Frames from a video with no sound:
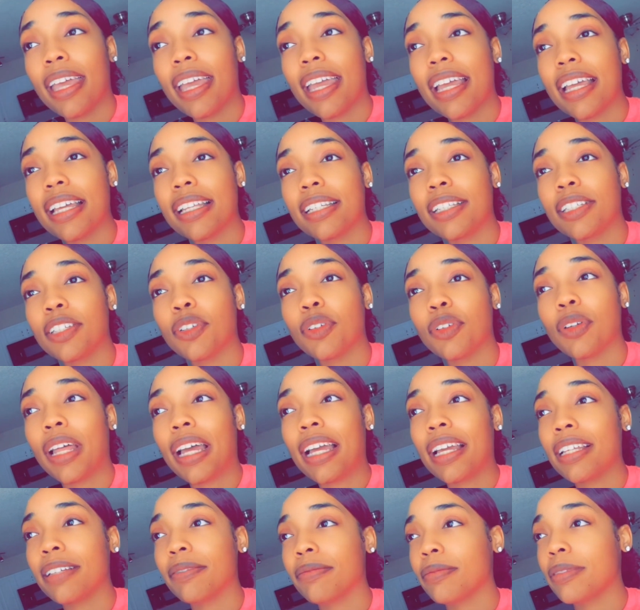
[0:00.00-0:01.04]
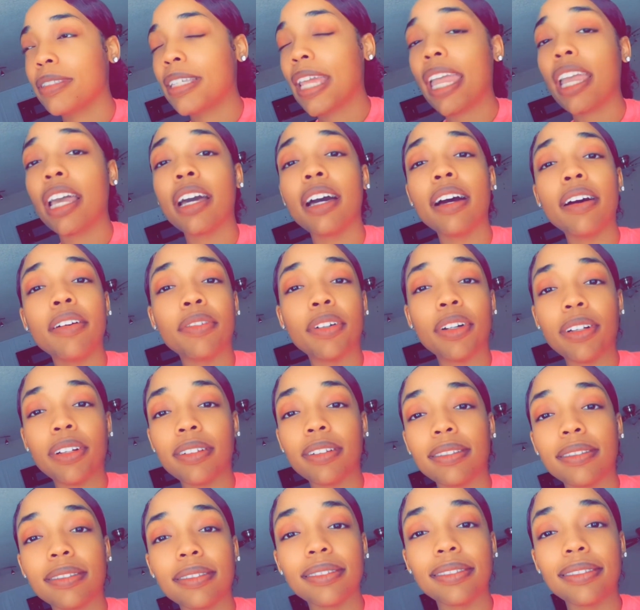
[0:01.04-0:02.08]
is to like take cover,
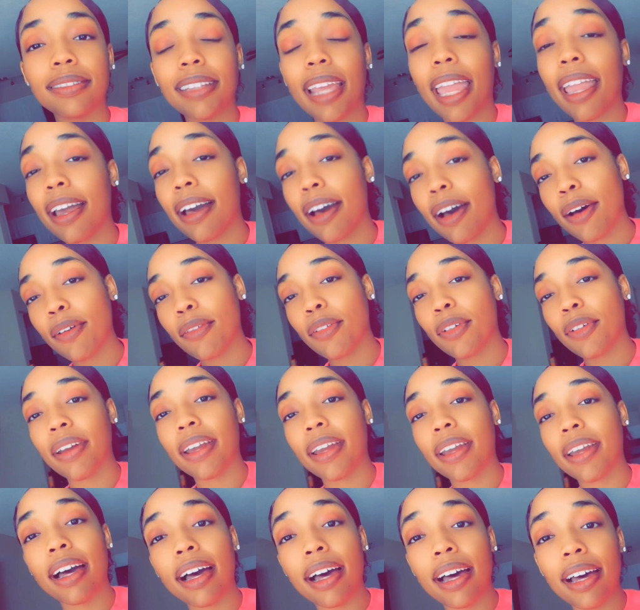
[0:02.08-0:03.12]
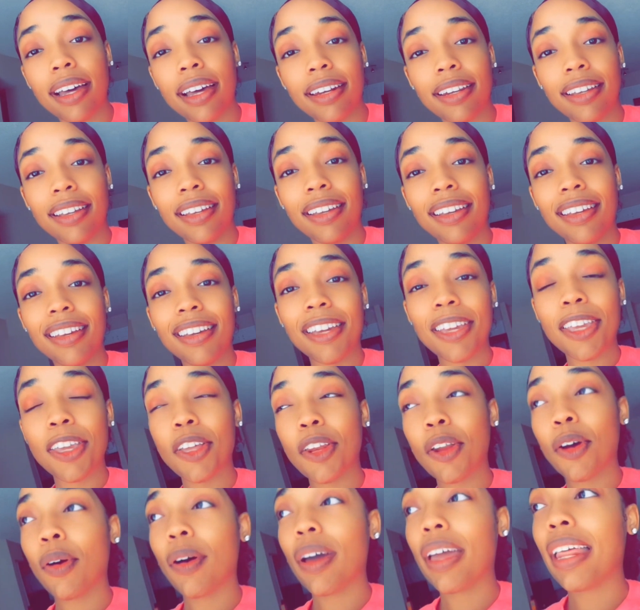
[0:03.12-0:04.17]
take cover in God, you
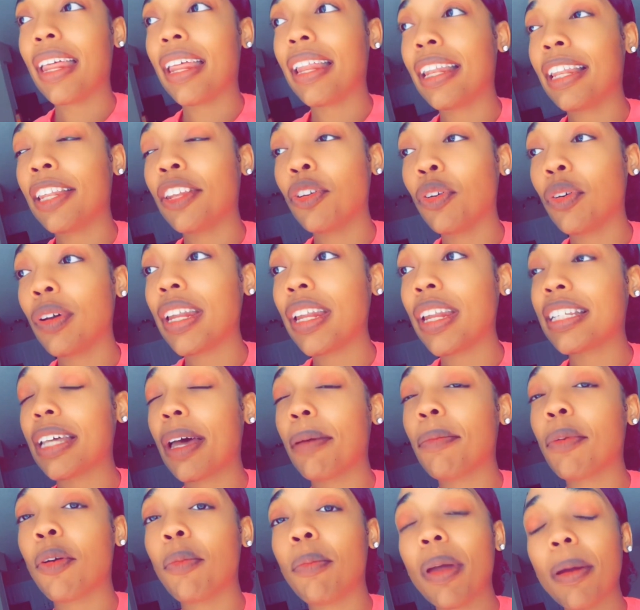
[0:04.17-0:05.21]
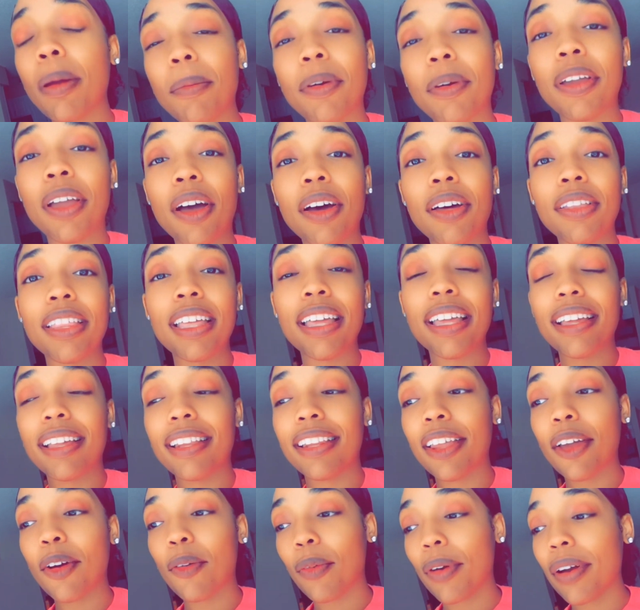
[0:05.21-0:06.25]
know. And during that time, I remember y'all that
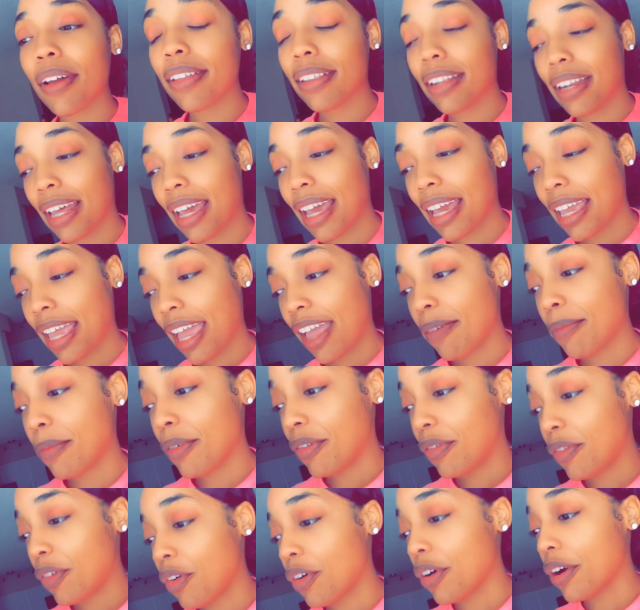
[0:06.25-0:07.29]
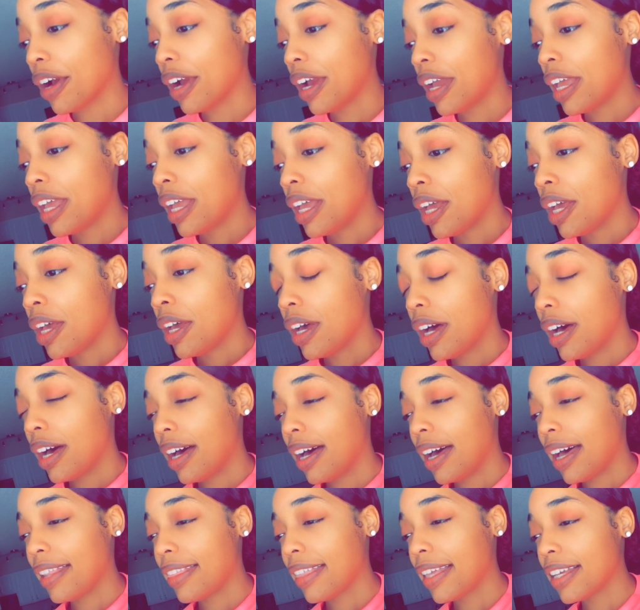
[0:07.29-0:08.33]
that word that I had gave before,
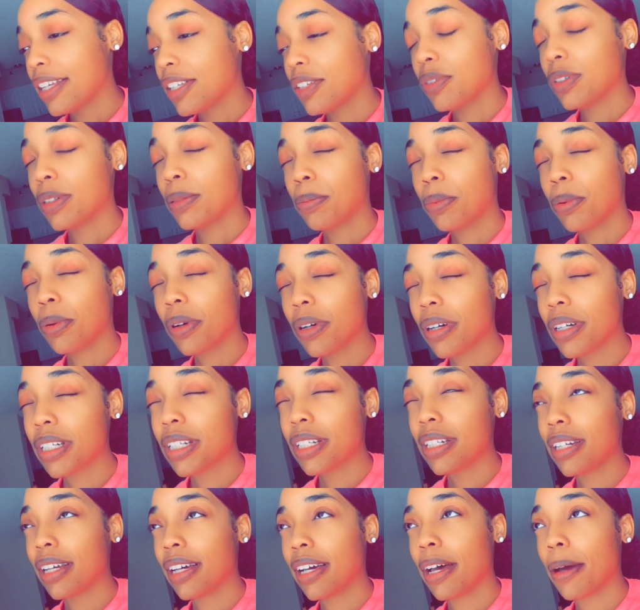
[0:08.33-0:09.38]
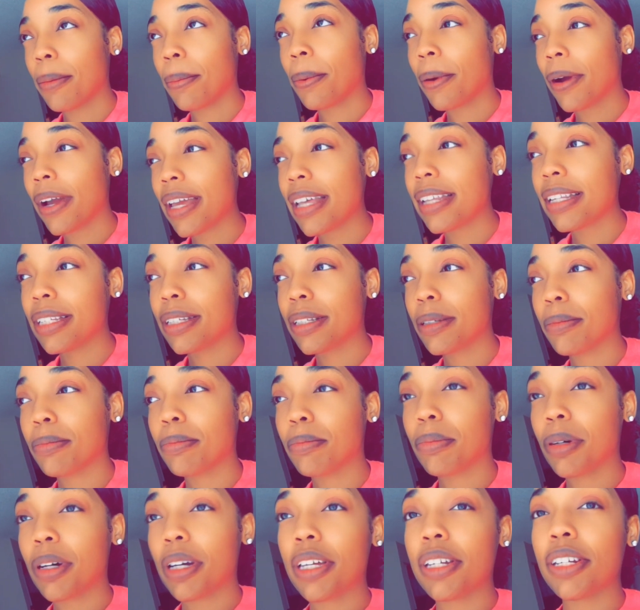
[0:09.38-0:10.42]
uh, I think it was push, uh, press,
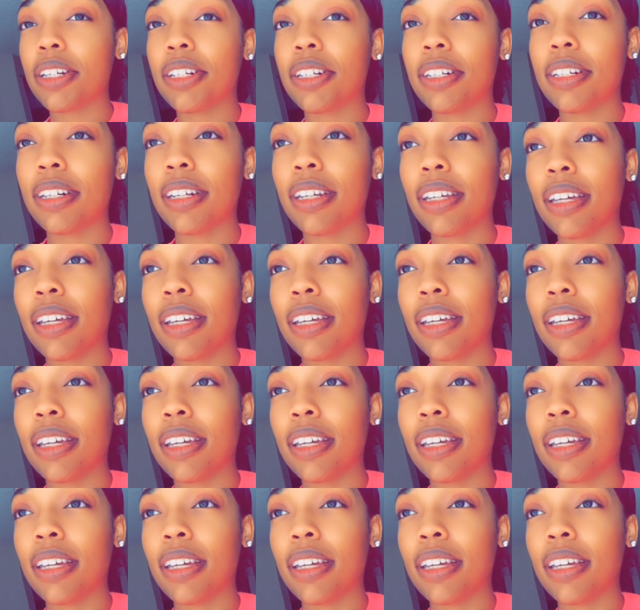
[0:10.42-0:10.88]
push,